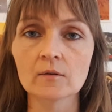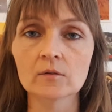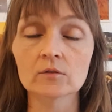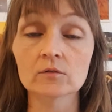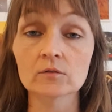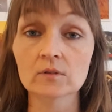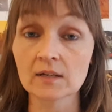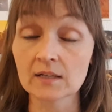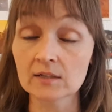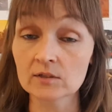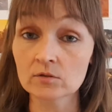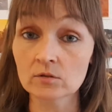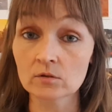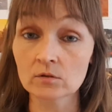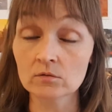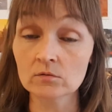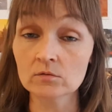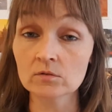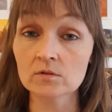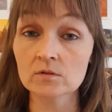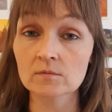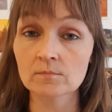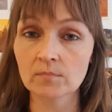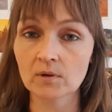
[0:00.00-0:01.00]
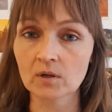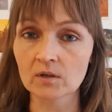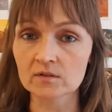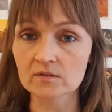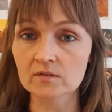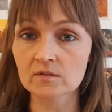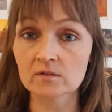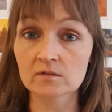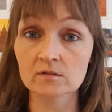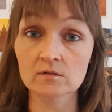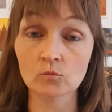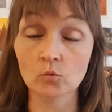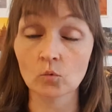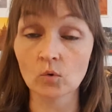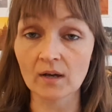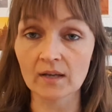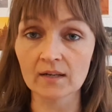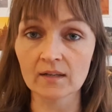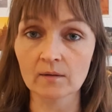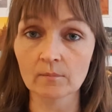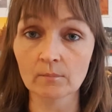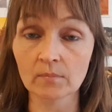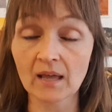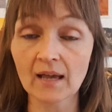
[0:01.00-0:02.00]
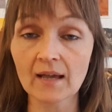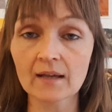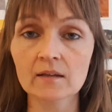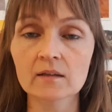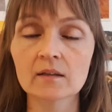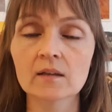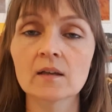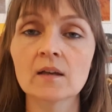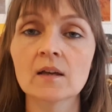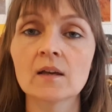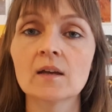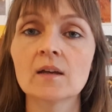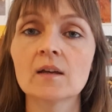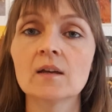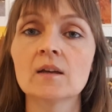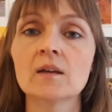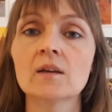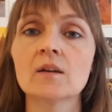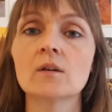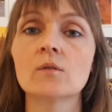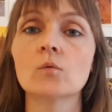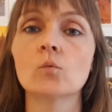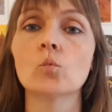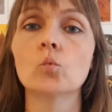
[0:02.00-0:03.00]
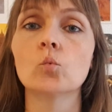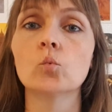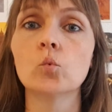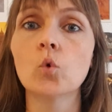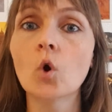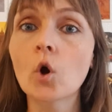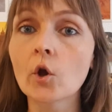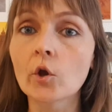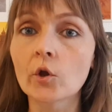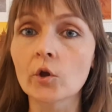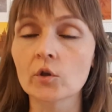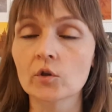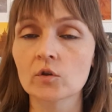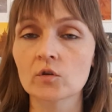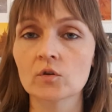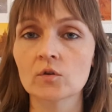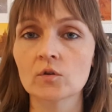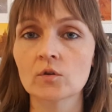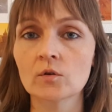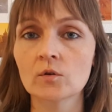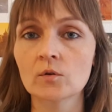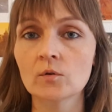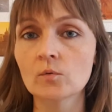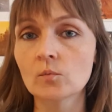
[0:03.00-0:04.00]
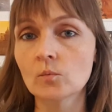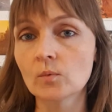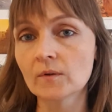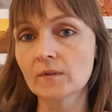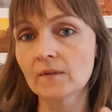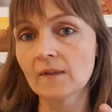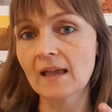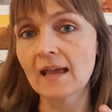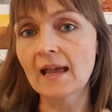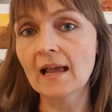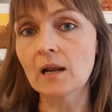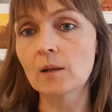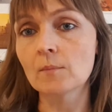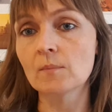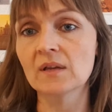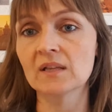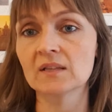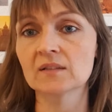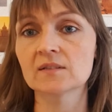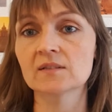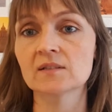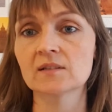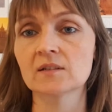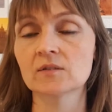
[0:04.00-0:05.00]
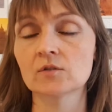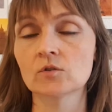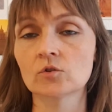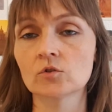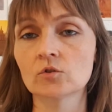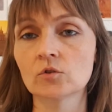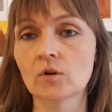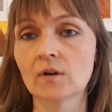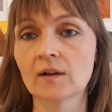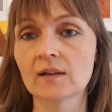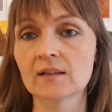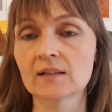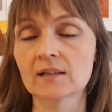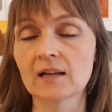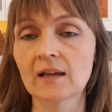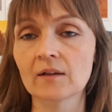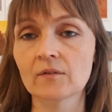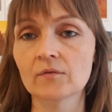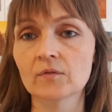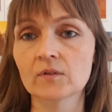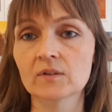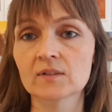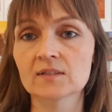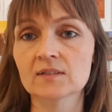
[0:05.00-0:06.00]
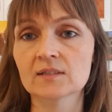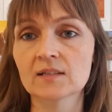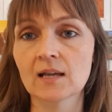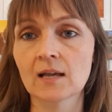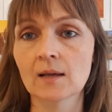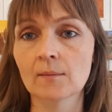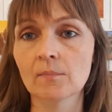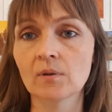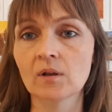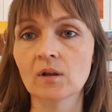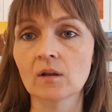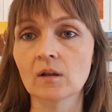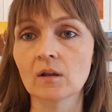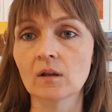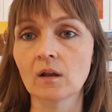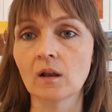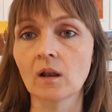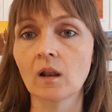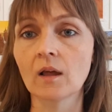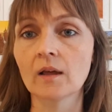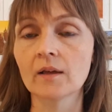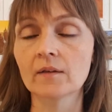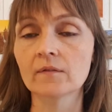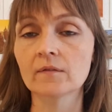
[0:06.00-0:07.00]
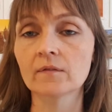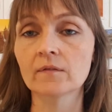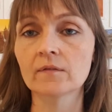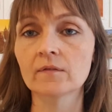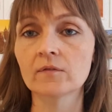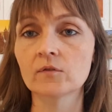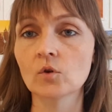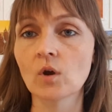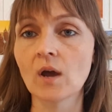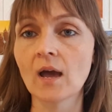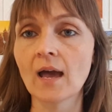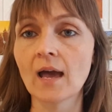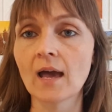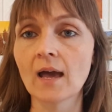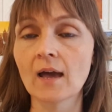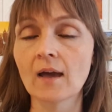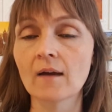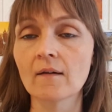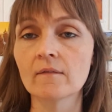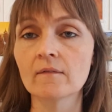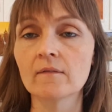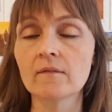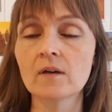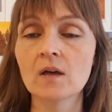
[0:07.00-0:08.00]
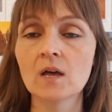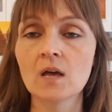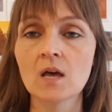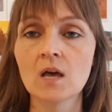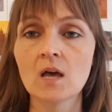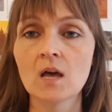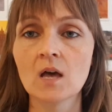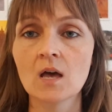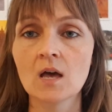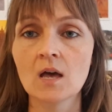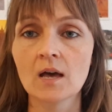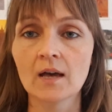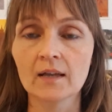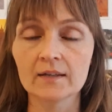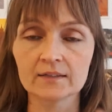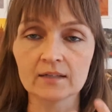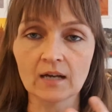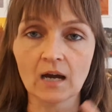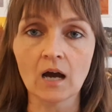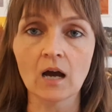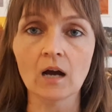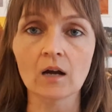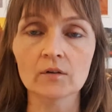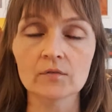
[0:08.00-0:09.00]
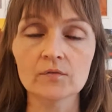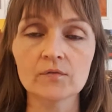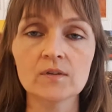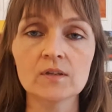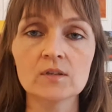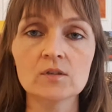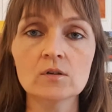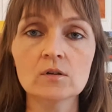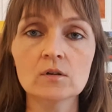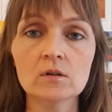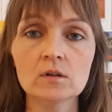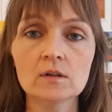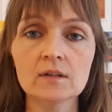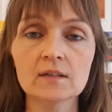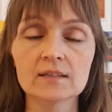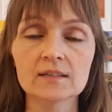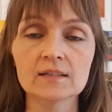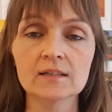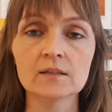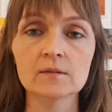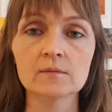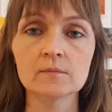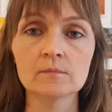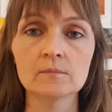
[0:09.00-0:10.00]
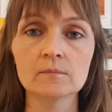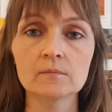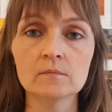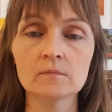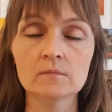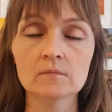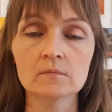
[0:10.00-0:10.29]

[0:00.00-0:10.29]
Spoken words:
gray tones plus white and black work with the elements in your drawing. Like, for example, if you have a dark figure, it can